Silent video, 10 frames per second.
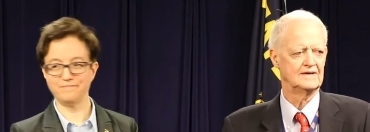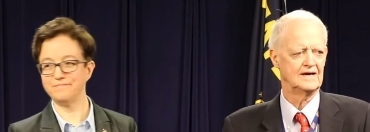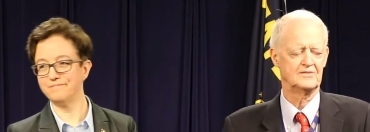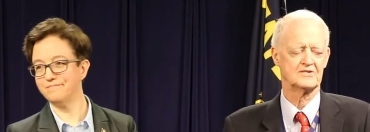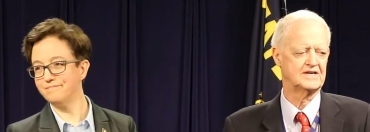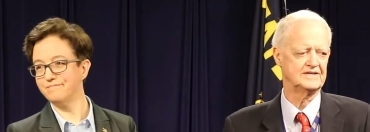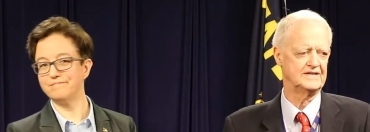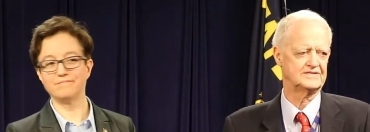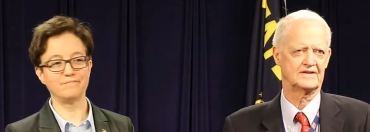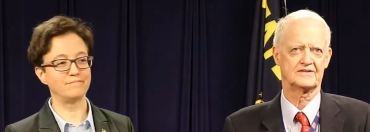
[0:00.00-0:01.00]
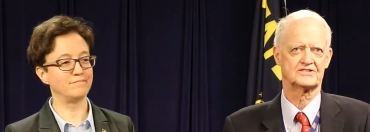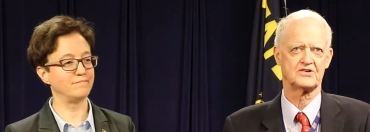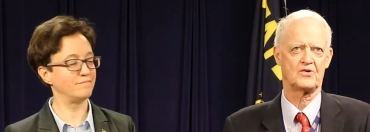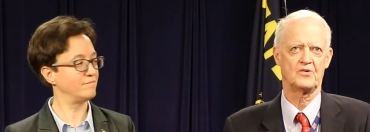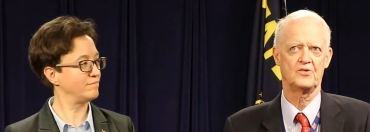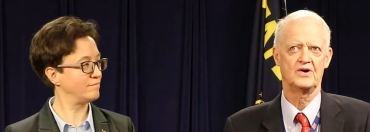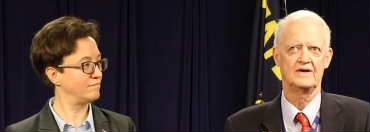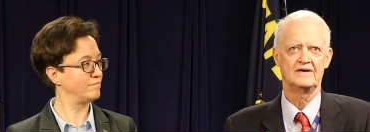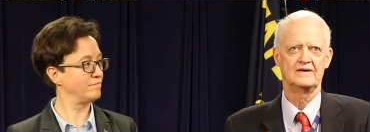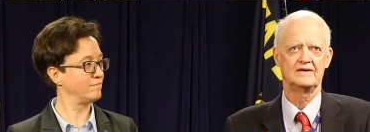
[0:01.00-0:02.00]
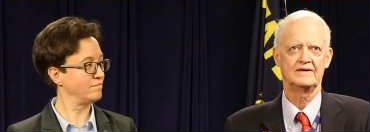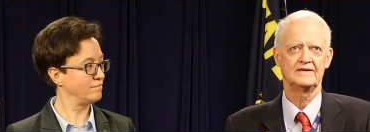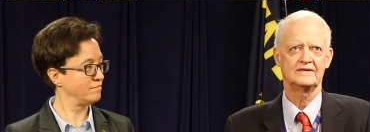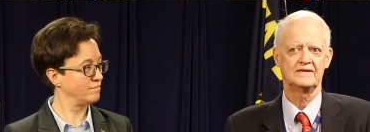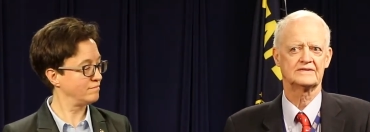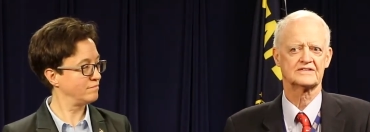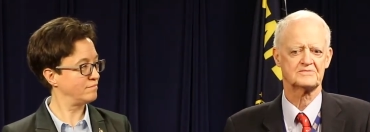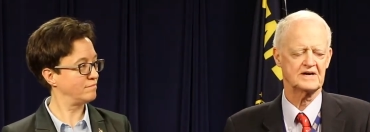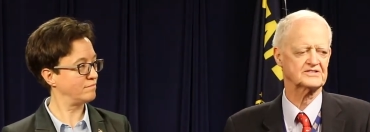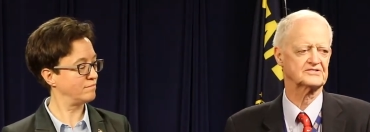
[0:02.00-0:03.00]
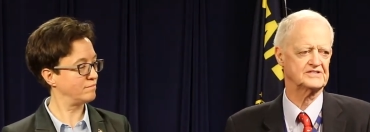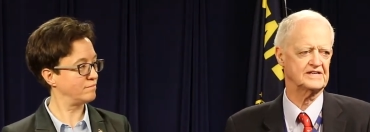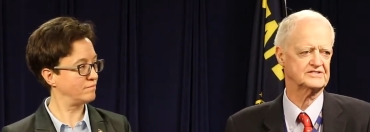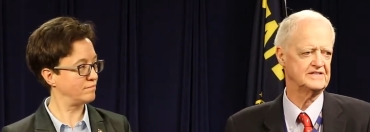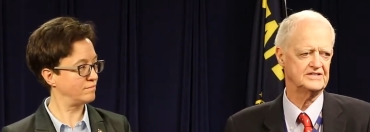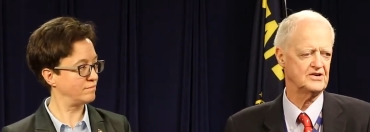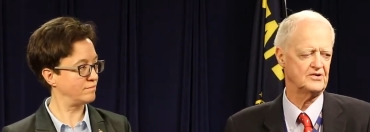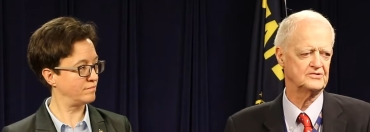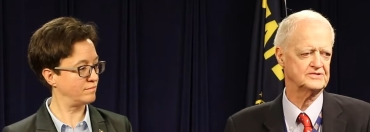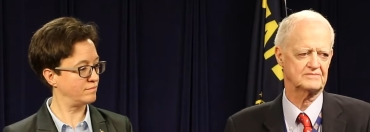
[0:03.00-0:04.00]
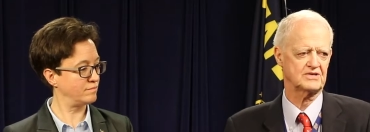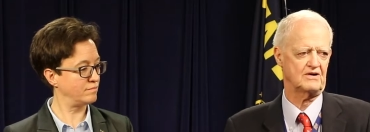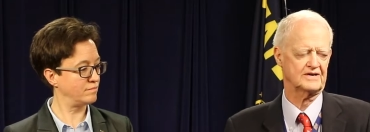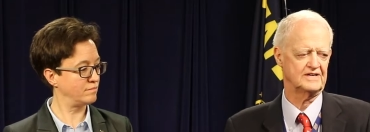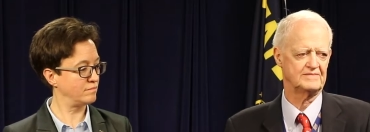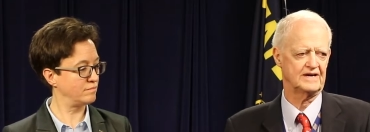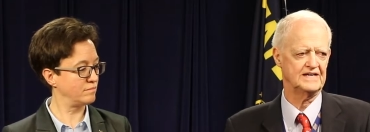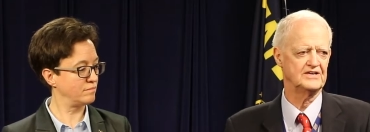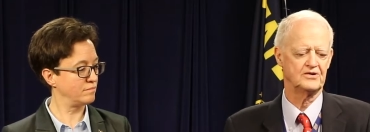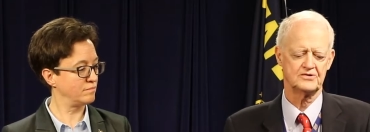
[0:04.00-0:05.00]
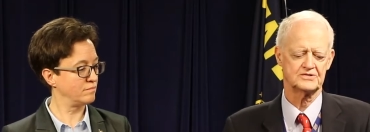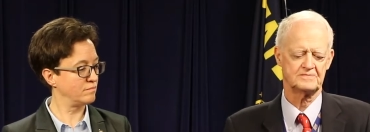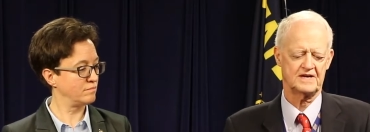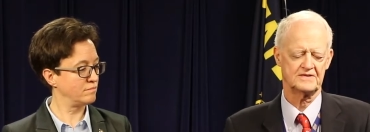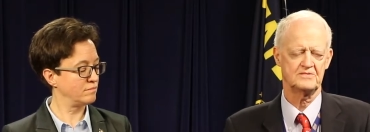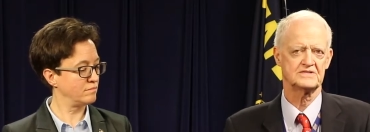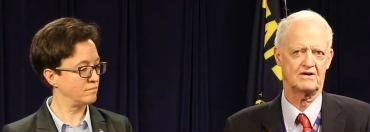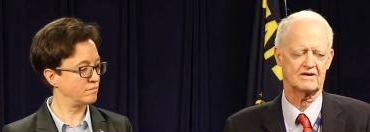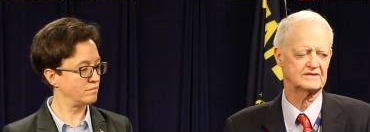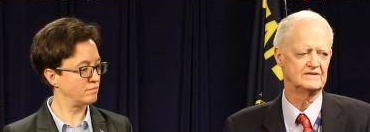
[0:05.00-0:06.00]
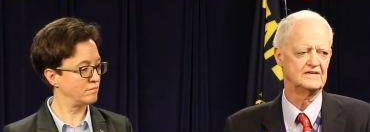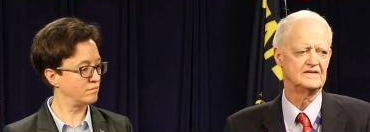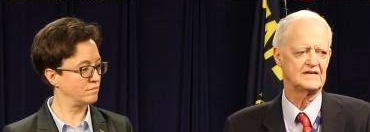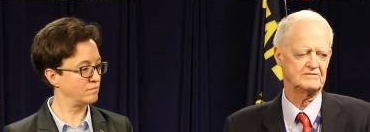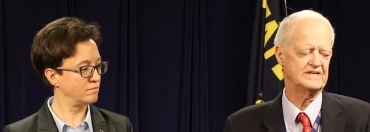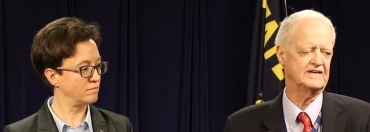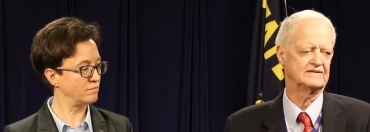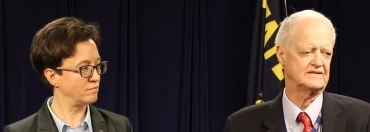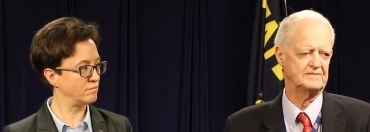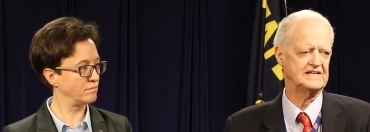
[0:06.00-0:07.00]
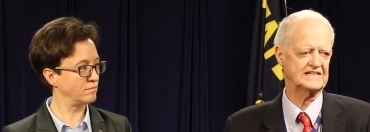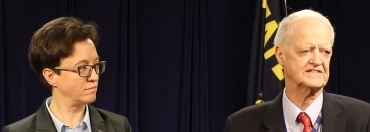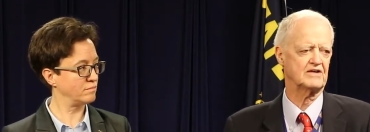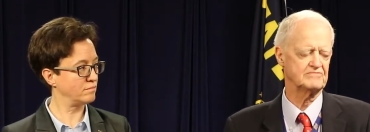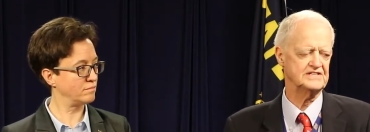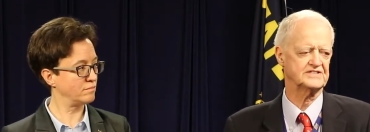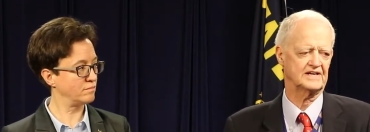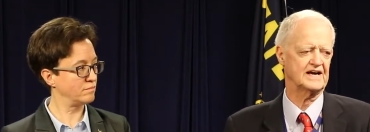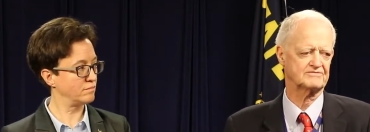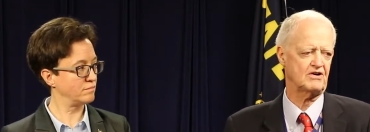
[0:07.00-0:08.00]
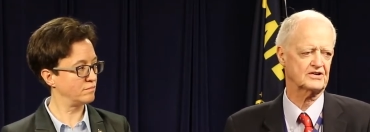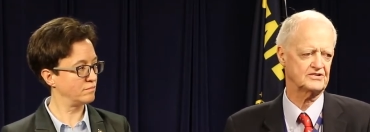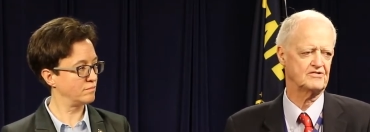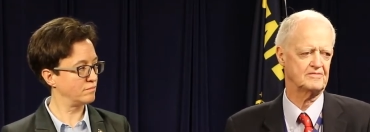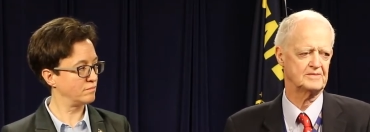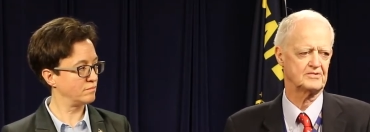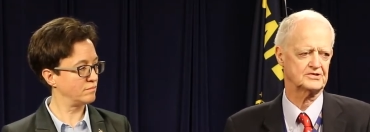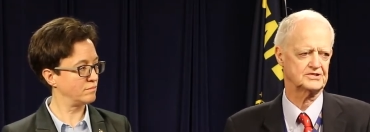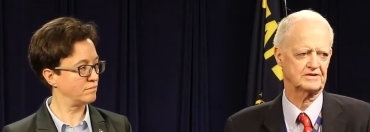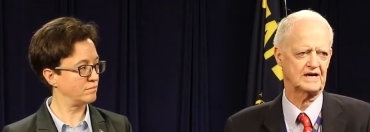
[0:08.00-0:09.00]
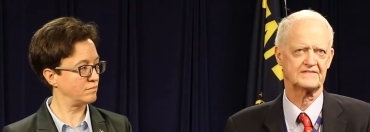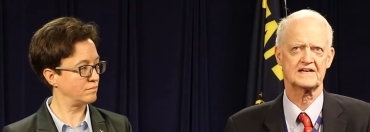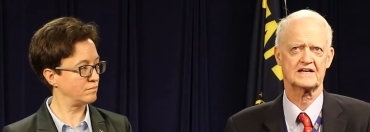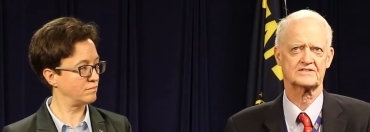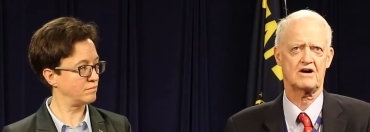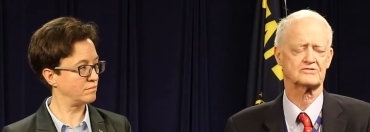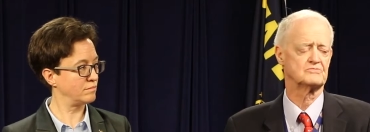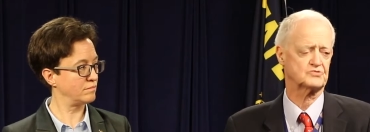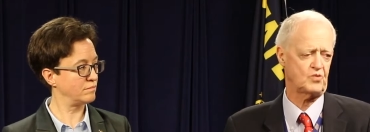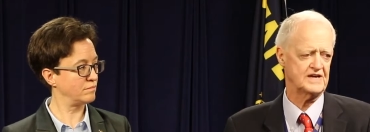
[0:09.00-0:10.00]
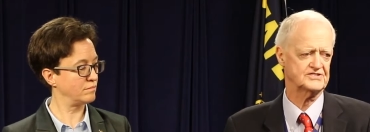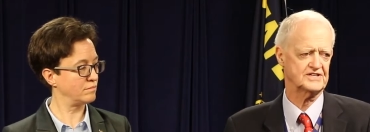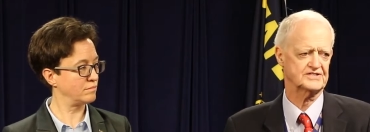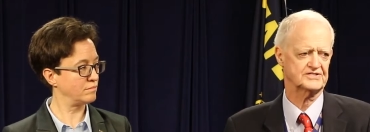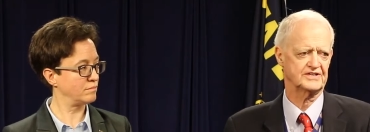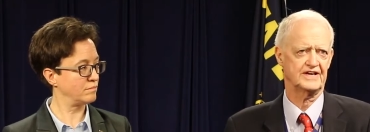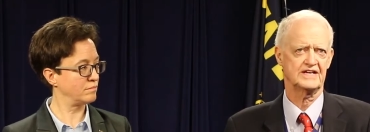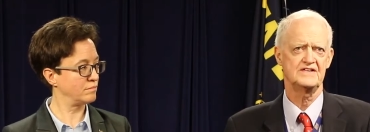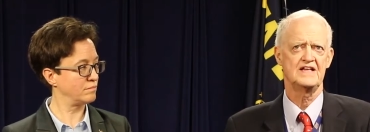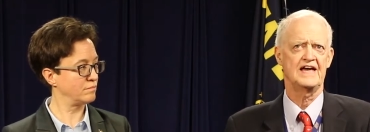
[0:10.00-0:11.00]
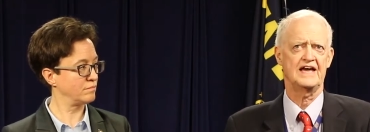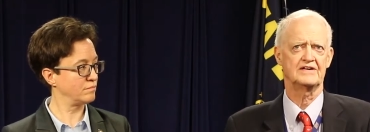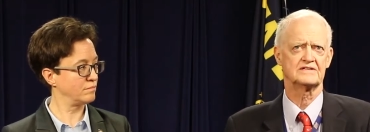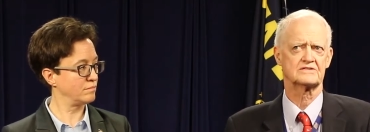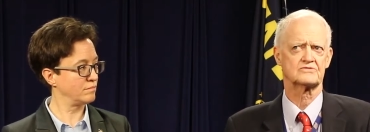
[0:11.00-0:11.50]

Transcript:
Speaker 1: and we were kidding each other. So he's a special session. He knows I'm talking about. He knows about the we talked, and we did. I mean, that's how recently I've talked to Herman Baertschiger. I think I talked to him twice yesterday and